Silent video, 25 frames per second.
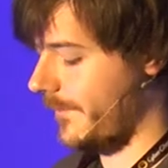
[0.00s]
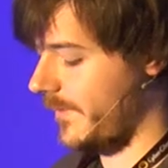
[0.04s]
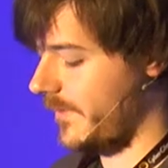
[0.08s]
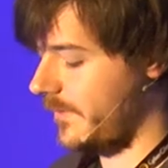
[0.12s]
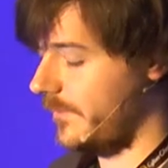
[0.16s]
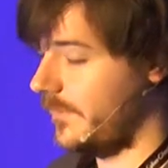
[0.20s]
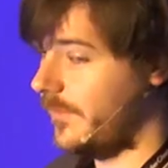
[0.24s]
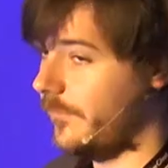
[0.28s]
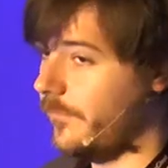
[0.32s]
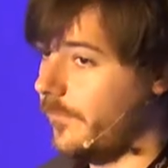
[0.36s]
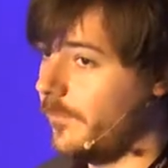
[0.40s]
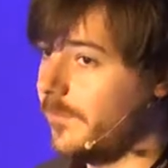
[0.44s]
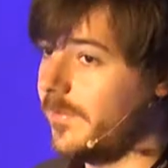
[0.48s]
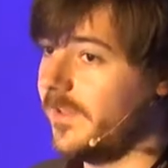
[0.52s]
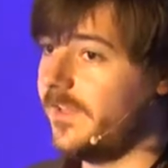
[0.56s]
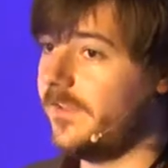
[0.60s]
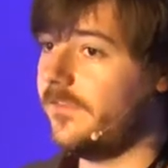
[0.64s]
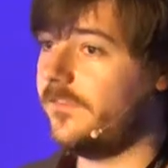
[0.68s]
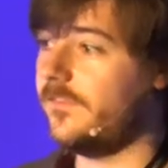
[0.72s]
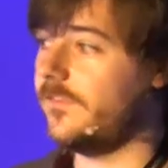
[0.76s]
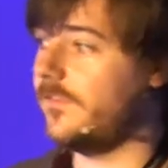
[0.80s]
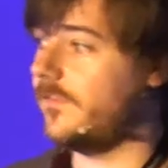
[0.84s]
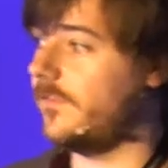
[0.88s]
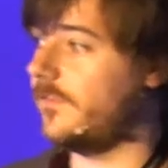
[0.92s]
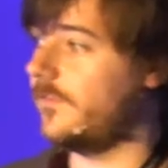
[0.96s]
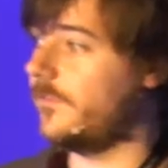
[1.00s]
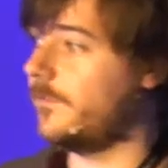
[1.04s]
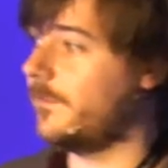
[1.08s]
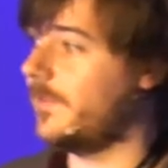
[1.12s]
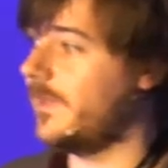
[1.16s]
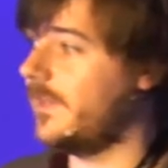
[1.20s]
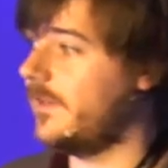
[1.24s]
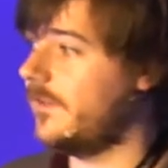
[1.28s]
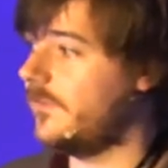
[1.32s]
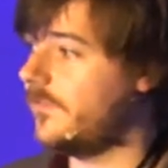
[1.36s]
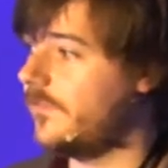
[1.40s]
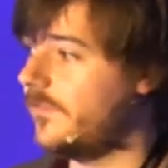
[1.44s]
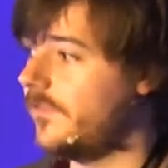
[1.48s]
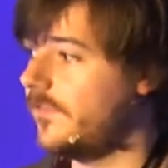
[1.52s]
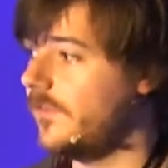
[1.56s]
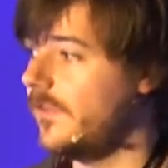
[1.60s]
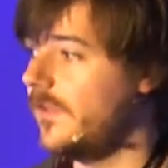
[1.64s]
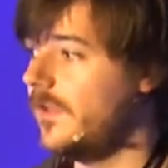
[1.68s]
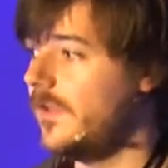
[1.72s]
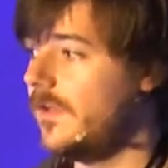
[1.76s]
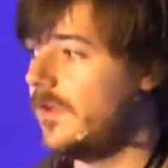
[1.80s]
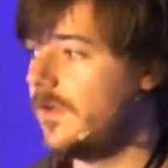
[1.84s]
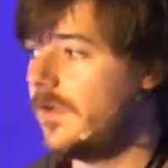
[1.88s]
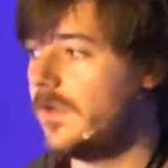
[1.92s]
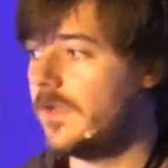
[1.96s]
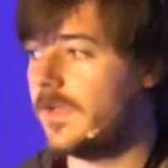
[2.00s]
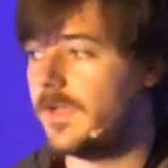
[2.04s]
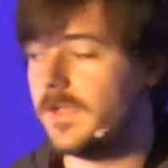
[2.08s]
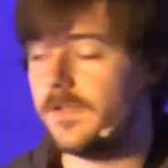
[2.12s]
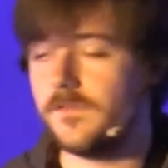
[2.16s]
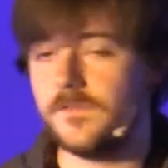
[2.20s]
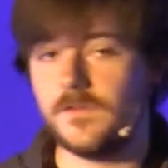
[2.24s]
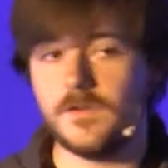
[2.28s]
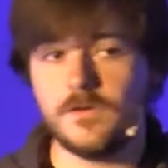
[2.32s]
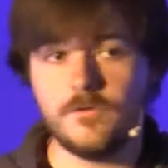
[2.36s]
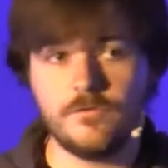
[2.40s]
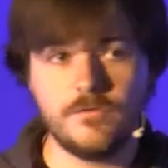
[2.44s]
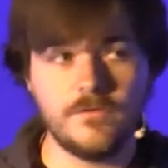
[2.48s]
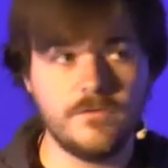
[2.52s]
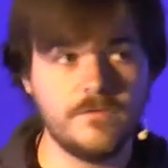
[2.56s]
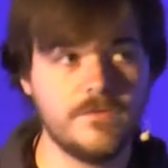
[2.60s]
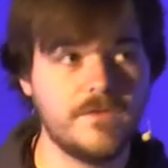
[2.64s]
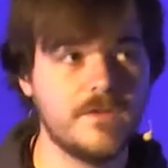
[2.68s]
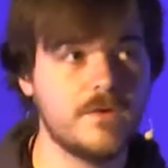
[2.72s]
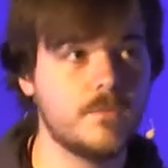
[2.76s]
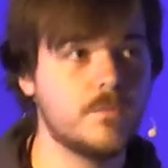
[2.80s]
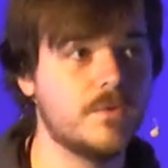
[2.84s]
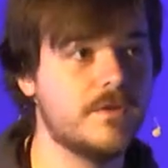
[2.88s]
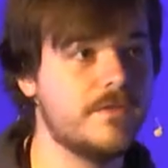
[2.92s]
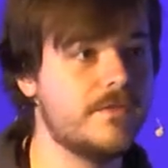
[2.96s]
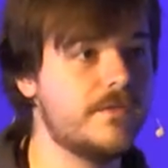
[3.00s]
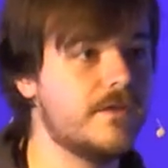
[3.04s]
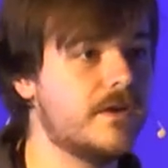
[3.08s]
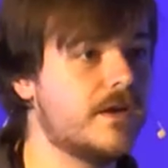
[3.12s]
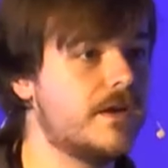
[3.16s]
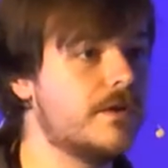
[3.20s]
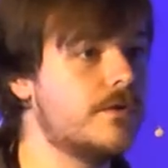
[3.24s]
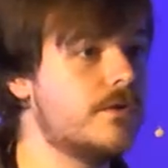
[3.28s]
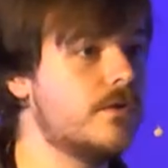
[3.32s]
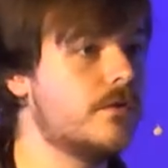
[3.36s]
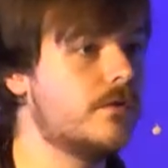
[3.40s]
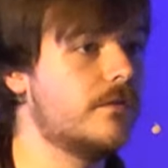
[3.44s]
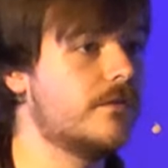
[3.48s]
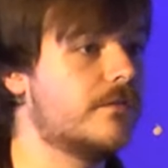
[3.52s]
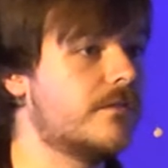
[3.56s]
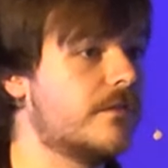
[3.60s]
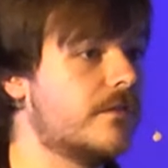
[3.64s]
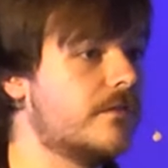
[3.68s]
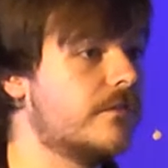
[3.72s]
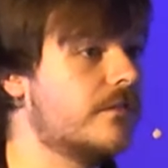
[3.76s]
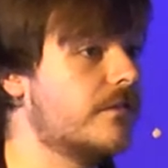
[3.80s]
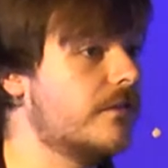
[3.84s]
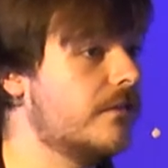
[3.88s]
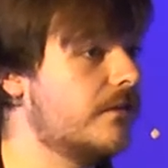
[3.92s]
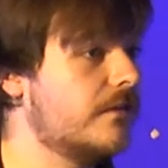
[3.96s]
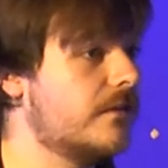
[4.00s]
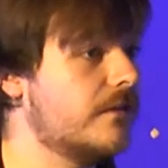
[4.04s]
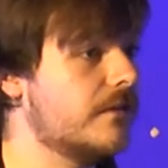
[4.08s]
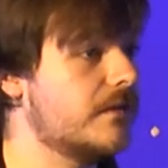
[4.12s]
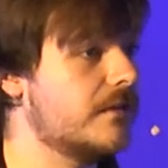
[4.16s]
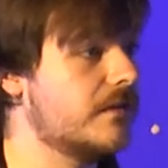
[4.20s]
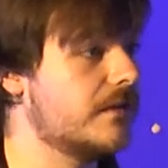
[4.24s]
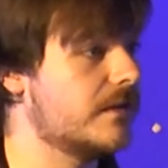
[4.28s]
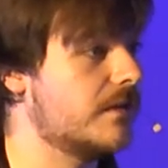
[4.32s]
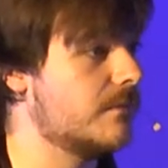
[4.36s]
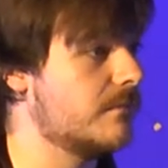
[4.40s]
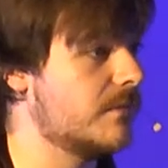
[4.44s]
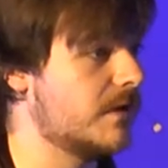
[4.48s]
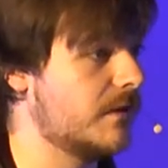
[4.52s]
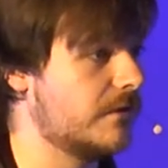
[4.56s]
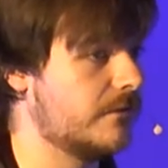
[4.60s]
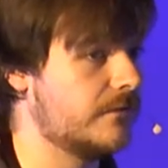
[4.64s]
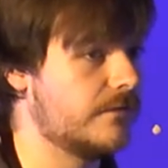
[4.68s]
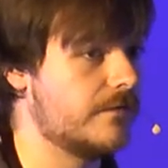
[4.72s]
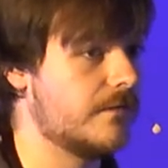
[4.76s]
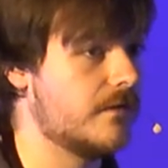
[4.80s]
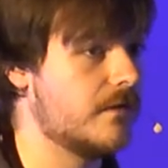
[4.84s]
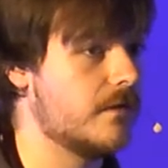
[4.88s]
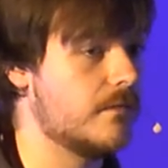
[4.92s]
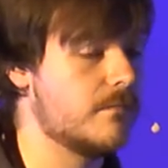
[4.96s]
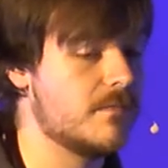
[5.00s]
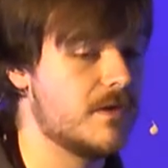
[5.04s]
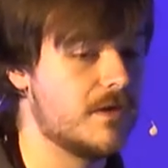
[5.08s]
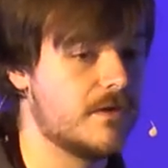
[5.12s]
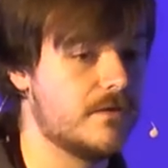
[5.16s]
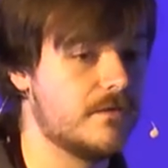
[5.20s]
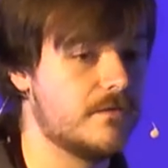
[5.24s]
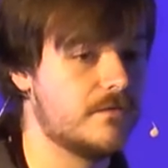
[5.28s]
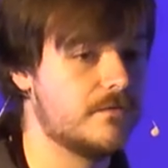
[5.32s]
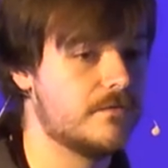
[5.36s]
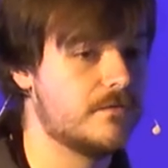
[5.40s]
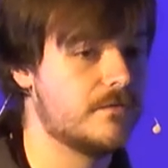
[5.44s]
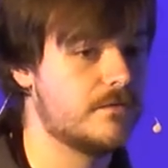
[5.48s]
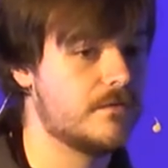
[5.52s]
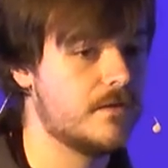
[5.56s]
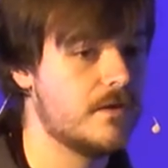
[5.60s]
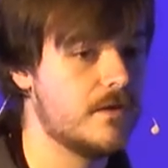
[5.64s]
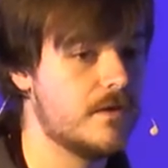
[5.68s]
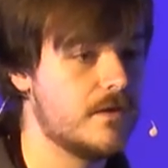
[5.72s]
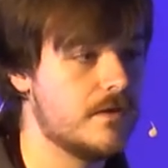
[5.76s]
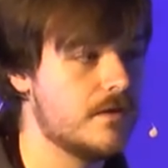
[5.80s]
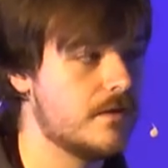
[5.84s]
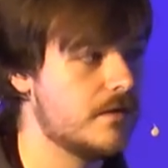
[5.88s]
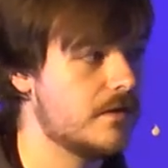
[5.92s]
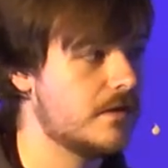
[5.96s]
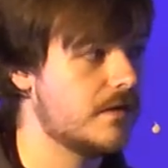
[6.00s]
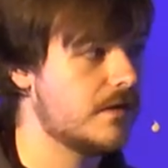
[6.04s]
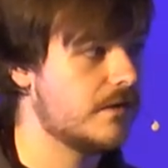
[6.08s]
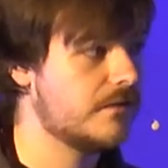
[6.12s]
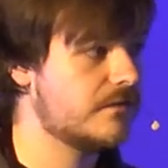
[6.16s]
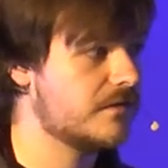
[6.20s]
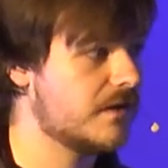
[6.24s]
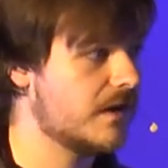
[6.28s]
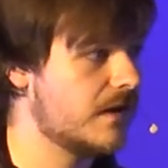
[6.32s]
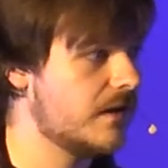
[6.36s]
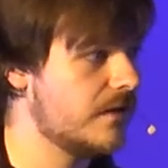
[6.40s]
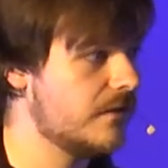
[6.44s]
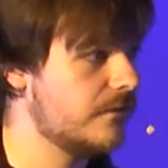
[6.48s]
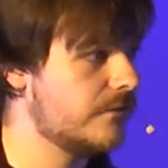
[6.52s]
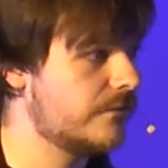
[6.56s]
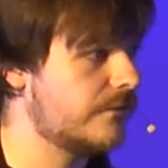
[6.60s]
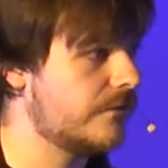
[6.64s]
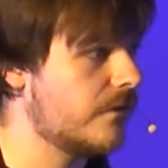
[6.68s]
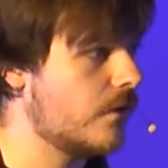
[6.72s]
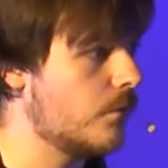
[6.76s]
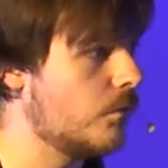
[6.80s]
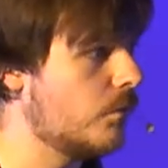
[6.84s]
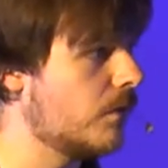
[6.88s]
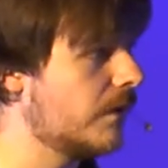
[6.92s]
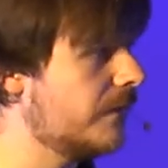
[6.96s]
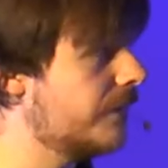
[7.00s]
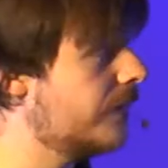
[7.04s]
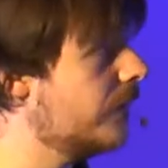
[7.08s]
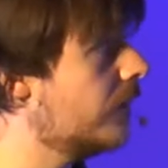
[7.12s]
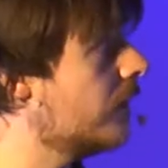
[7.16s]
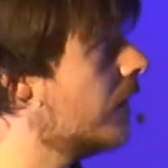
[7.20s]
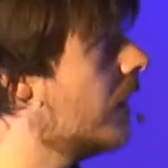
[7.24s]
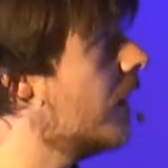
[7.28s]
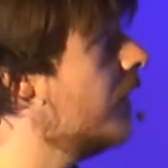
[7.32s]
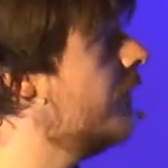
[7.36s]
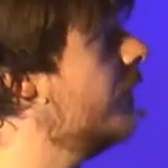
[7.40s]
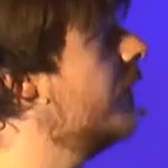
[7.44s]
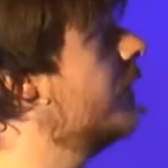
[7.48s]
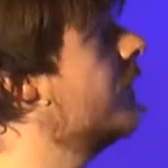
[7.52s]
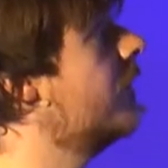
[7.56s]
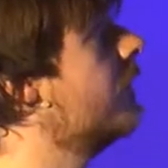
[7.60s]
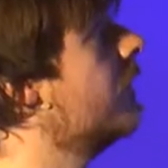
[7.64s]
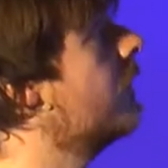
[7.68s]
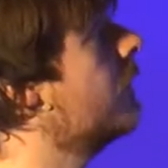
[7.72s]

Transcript: to different places, but it's it's interesting. One thing I noticed consistently amongst them is is kind of what their offices